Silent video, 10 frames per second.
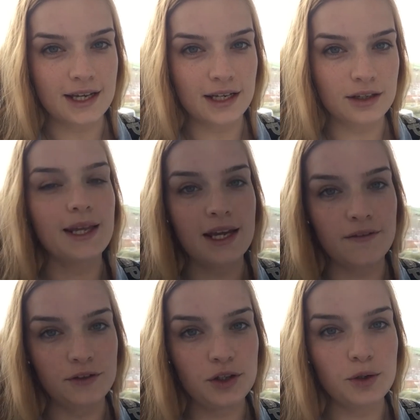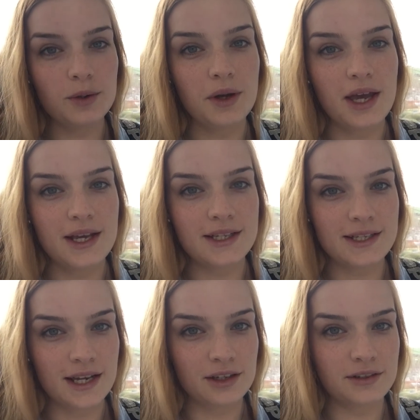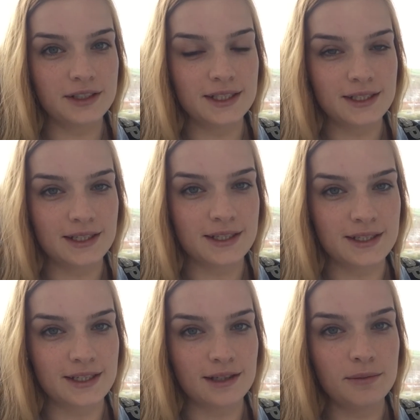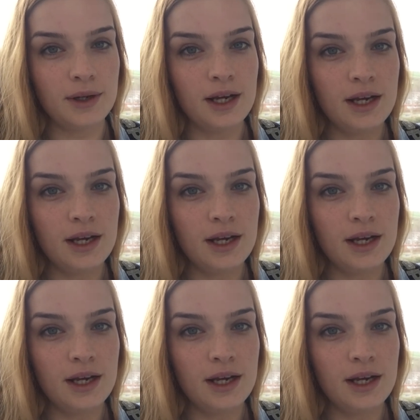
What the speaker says: and they have new security system,